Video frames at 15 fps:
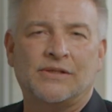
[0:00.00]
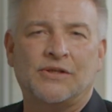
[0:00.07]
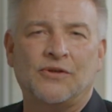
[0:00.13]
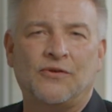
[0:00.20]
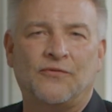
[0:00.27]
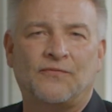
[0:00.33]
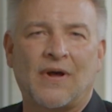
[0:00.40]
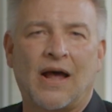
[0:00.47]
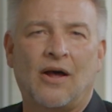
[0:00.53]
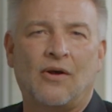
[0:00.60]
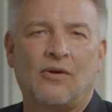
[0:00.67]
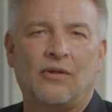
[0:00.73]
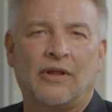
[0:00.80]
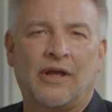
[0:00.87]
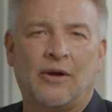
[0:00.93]
to
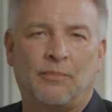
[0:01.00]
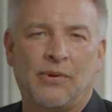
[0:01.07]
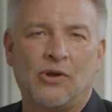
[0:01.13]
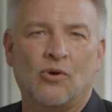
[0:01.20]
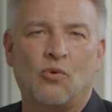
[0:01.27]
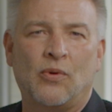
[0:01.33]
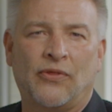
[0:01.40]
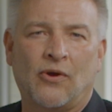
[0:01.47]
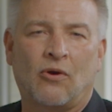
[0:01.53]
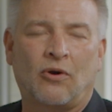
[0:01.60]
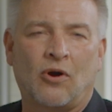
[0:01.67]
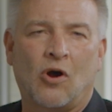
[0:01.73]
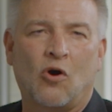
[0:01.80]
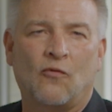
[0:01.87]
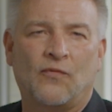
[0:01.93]
file an appeal with
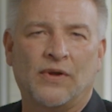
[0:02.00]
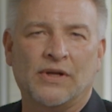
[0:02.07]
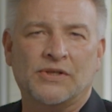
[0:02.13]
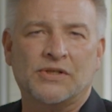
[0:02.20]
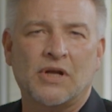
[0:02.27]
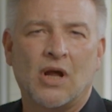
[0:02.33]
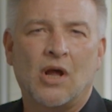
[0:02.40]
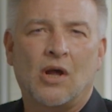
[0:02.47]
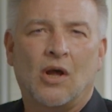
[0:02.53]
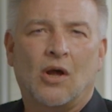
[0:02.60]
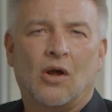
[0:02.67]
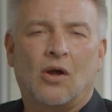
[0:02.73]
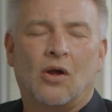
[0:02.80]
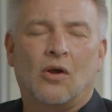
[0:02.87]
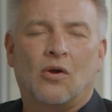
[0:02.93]
our office,
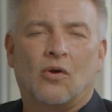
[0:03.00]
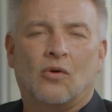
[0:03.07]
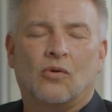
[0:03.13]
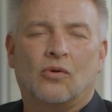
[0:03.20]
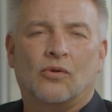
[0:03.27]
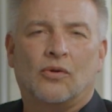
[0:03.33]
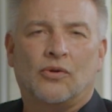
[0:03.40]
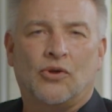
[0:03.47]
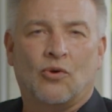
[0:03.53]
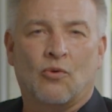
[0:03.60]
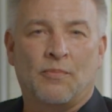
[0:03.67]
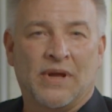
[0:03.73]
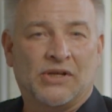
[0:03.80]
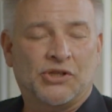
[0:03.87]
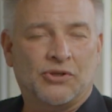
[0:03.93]
you'll
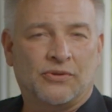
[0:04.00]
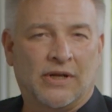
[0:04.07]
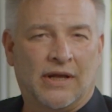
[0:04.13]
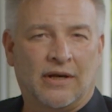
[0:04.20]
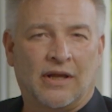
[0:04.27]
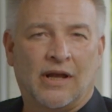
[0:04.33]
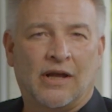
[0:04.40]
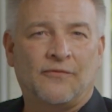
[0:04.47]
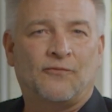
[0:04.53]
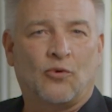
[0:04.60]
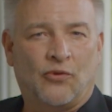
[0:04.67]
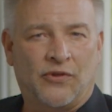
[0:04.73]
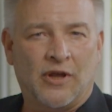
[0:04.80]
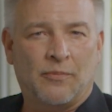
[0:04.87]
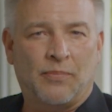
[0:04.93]
miss your deadline
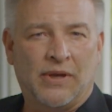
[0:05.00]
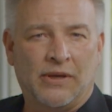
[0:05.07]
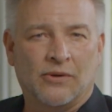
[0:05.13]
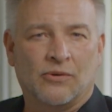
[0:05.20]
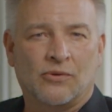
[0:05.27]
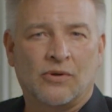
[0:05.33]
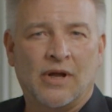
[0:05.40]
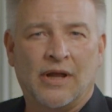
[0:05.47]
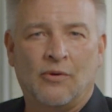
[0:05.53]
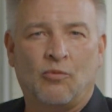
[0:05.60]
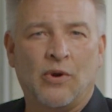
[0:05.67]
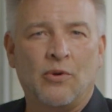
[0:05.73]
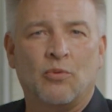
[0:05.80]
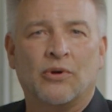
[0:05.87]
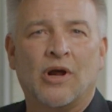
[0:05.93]
for the appeal, and
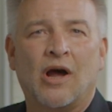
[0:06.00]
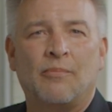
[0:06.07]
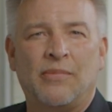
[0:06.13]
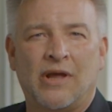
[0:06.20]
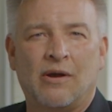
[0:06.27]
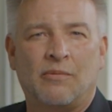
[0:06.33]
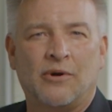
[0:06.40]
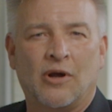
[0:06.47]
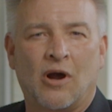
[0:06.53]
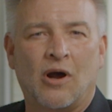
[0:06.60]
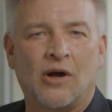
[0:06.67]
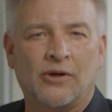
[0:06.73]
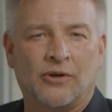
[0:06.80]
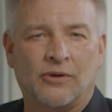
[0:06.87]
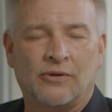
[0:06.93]
we will not be able to
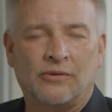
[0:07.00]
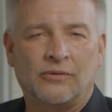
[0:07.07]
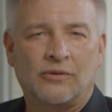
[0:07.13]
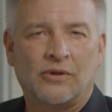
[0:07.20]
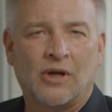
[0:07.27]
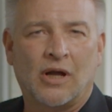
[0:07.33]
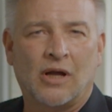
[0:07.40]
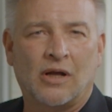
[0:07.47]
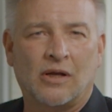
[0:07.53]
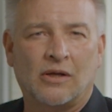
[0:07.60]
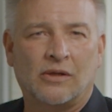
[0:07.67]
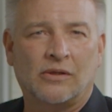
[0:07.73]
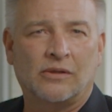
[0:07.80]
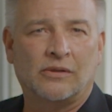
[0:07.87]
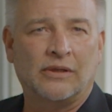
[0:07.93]
honor
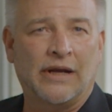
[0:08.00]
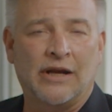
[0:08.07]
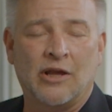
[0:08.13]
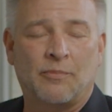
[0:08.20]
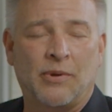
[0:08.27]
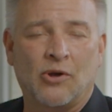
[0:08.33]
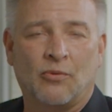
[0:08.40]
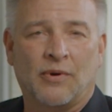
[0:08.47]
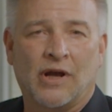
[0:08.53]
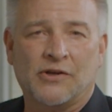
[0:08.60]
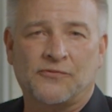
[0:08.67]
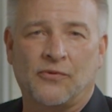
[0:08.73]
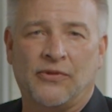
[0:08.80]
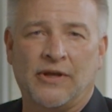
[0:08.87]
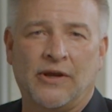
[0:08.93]
any appeal
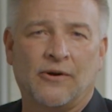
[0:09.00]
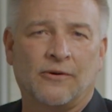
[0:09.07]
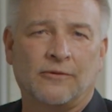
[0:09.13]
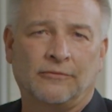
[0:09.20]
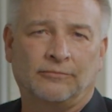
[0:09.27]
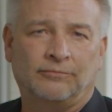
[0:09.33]
rights for the year.